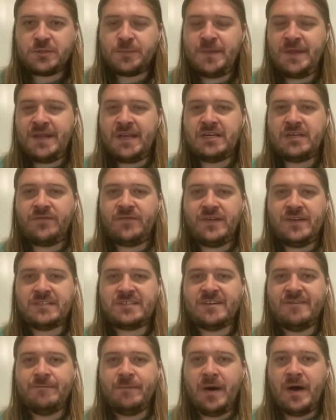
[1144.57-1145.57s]
being a
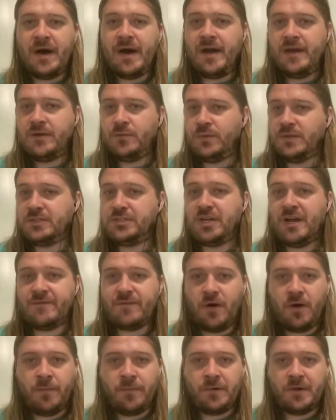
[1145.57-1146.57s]
defensive mind, with Jeff
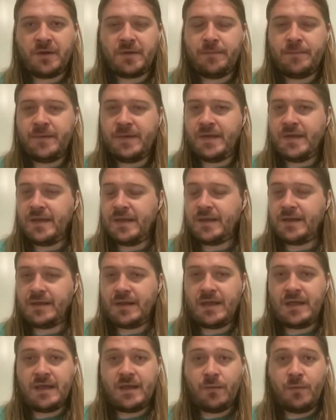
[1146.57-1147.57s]
Ulbrich being
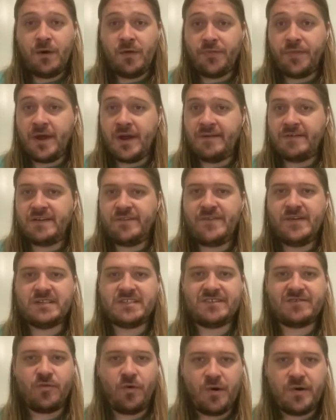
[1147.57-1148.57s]
a well-thought-out
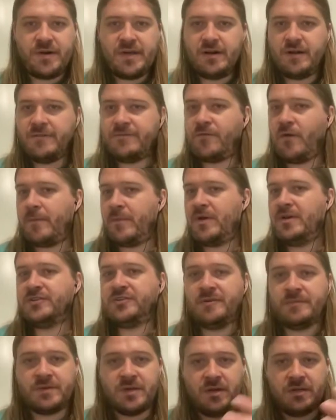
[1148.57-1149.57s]
defensive coordinator, former
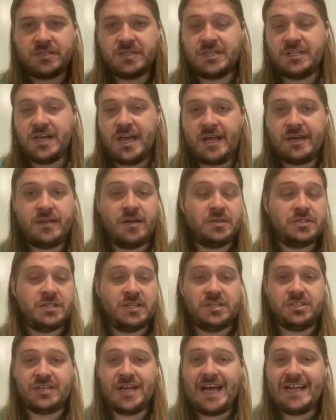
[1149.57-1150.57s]
interim coach of the head coach of
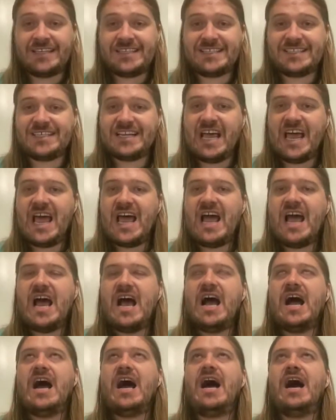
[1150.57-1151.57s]
the Jets,
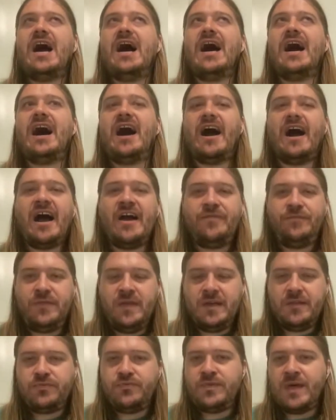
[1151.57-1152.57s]
I
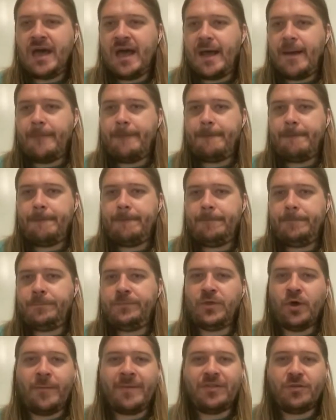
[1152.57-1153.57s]
think that
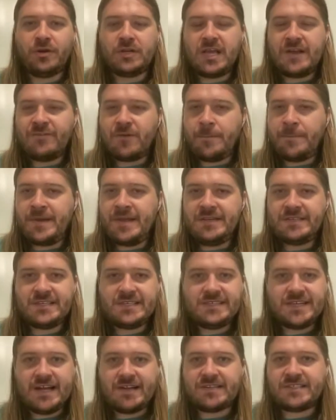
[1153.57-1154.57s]
they'll be looking for
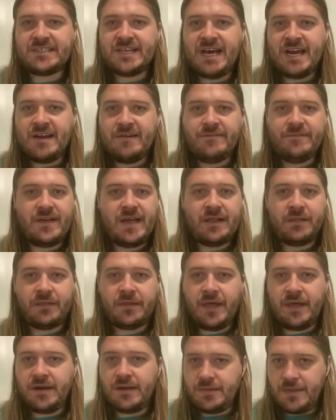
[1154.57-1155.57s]
pieces outside of
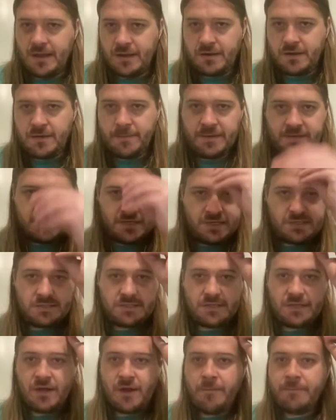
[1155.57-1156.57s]
Atlanta that could
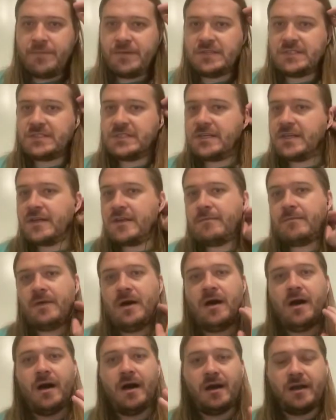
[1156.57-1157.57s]
potentially help this team
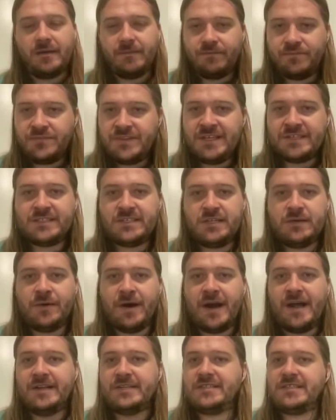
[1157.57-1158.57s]
get to new
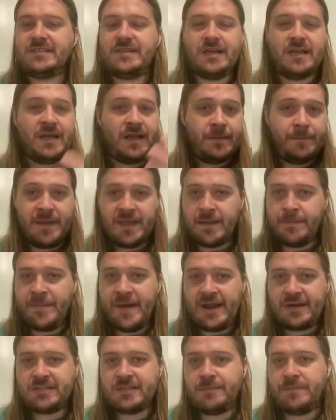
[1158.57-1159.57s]
heights and make it
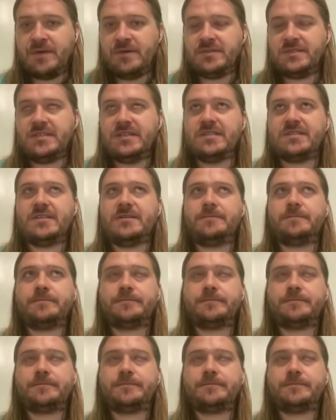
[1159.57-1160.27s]
back to the postseason.